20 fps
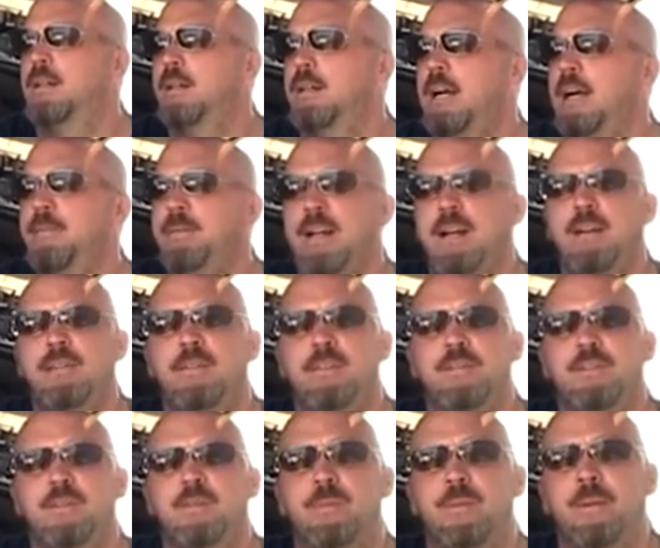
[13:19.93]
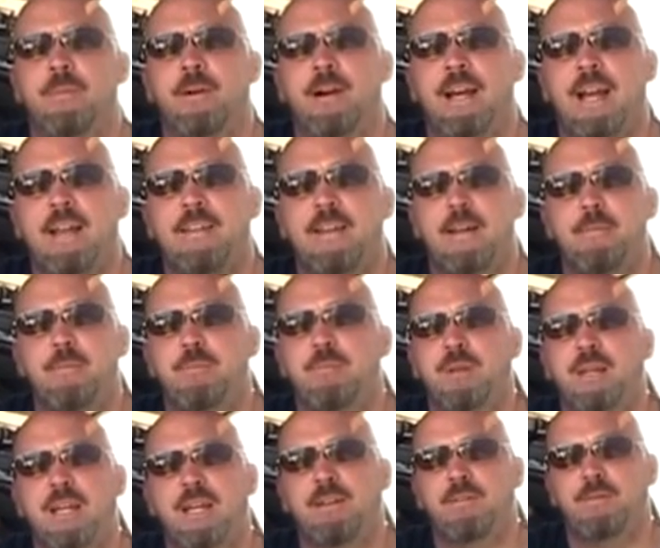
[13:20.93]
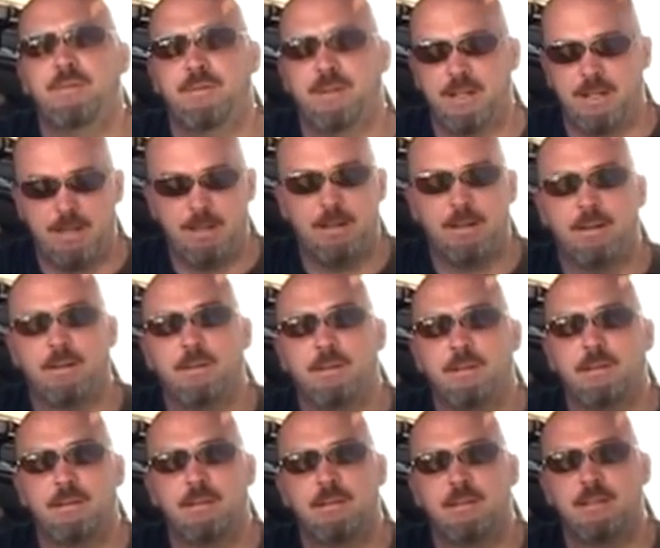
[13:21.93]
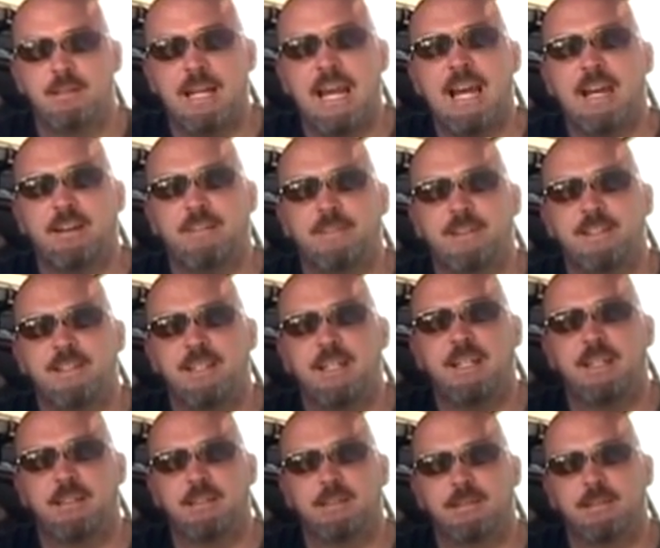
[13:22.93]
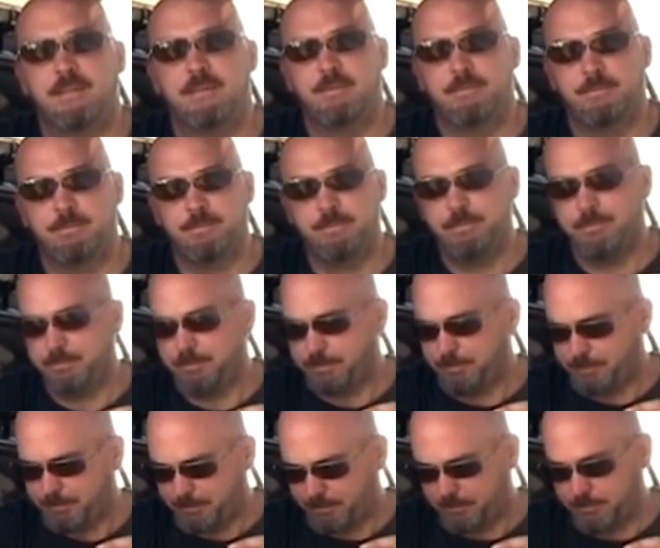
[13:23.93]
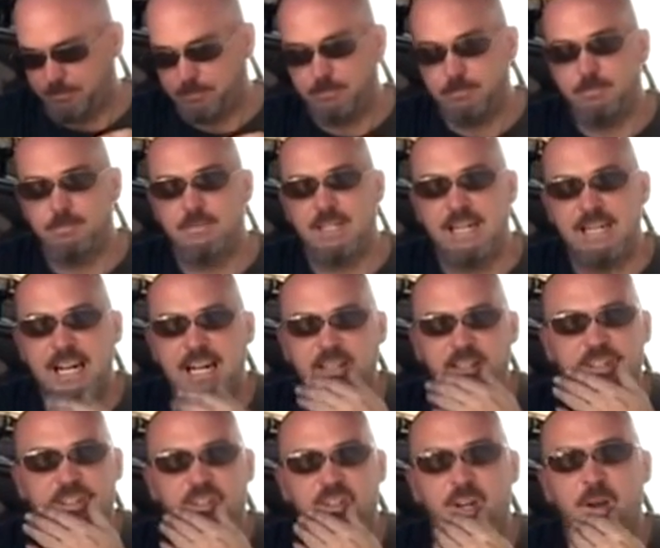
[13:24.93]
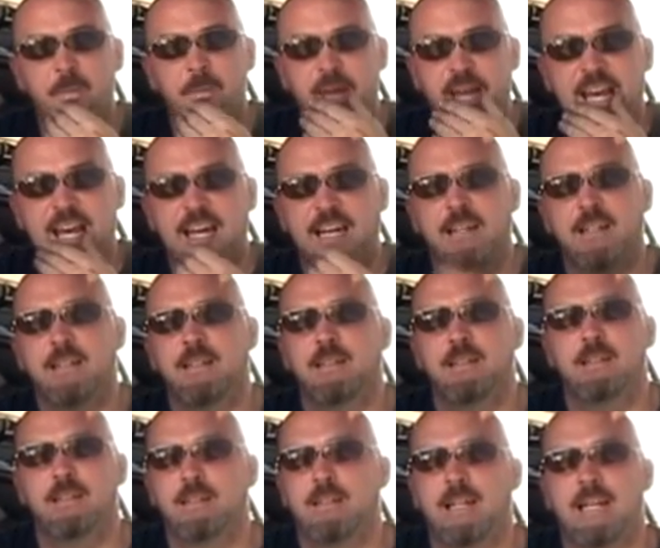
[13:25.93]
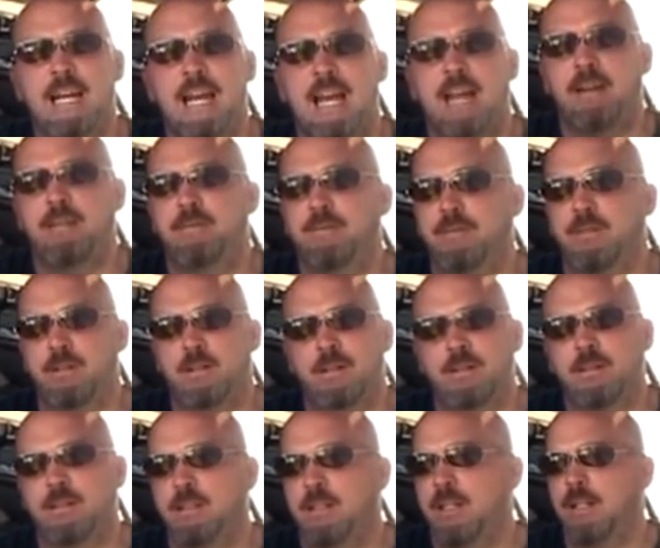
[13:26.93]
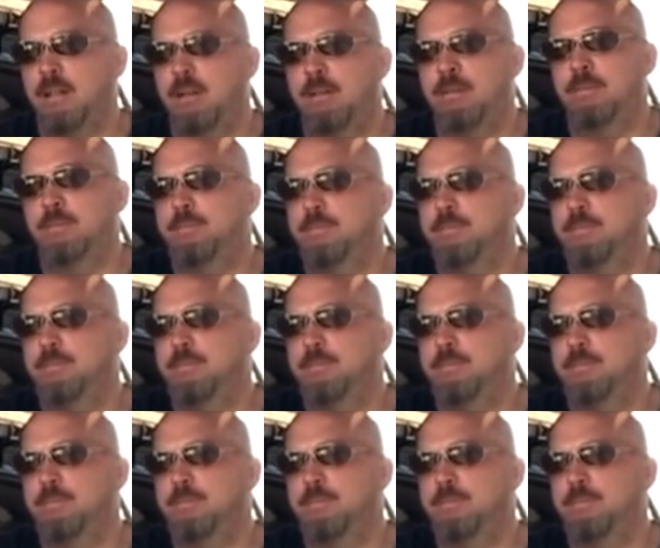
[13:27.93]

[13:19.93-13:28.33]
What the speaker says: I mean, I don't know if you remember, I had that big freaking stack of receipts and that little notepad I had for, you know,